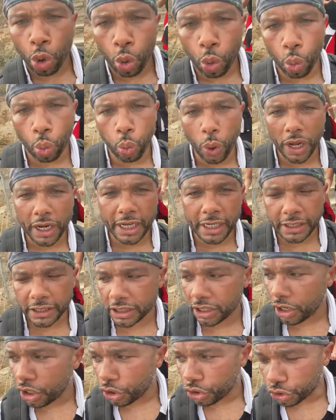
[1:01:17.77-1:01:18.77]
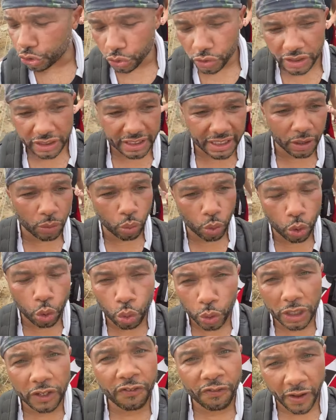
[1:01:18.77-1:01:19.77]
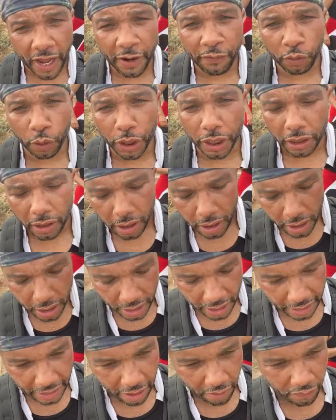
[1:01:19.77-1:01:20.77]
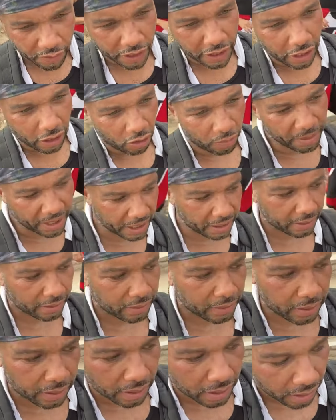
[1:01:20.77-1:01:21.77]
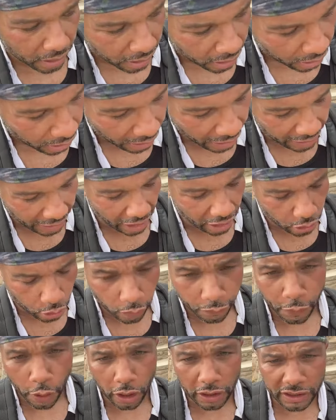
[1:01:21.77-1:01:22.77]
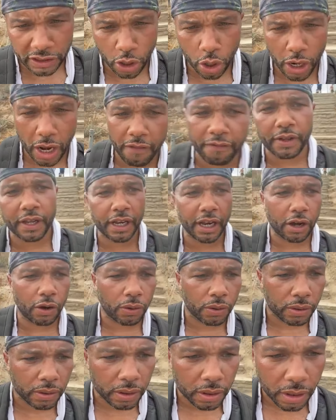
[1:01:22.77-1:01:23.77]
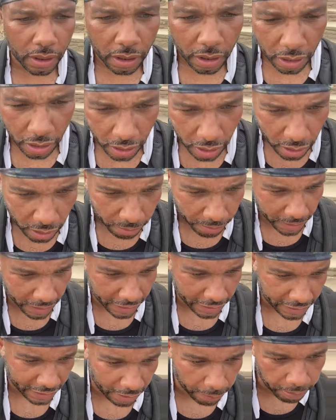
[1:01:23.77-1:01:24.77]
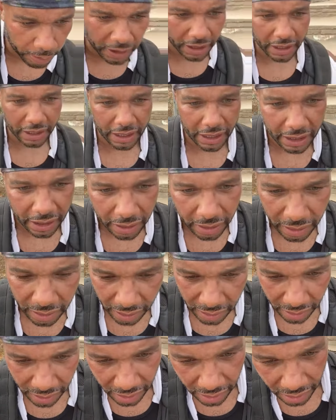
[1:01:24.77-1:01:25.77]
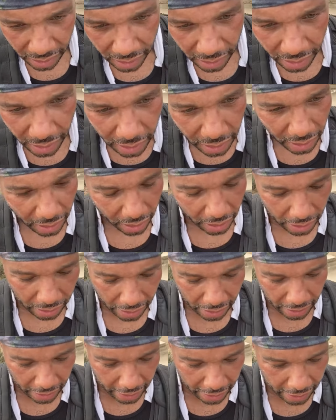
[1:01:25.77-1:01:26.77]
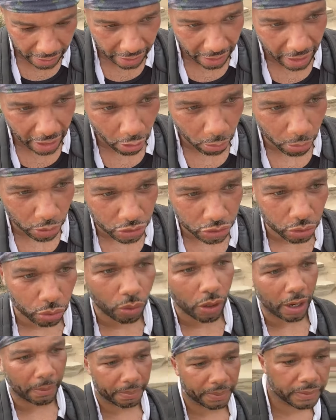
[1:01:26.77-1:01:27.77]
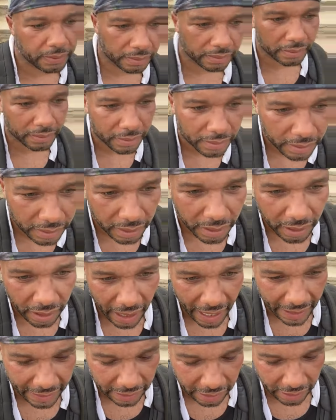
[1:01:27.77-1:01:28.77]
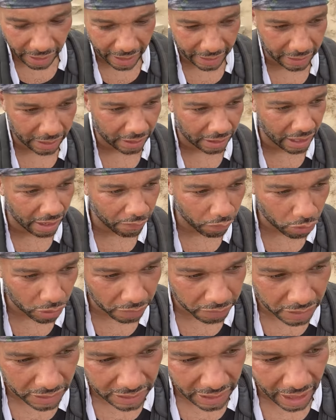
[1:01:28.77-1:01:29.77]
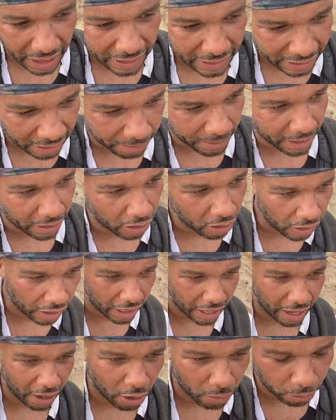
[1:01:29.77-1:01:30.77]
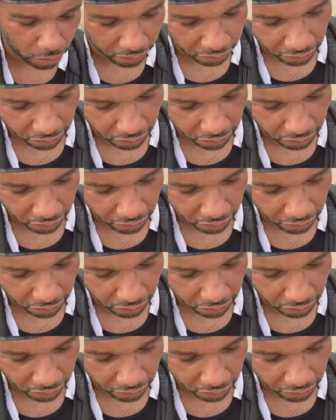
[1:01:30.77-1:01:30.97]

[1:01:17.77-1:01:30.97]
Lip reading: what you can see who he's favoring in that video, man. Like, I don't know if y'all saw that video, but it's completely, I almost threw up at the level of dishonesty, man. I almost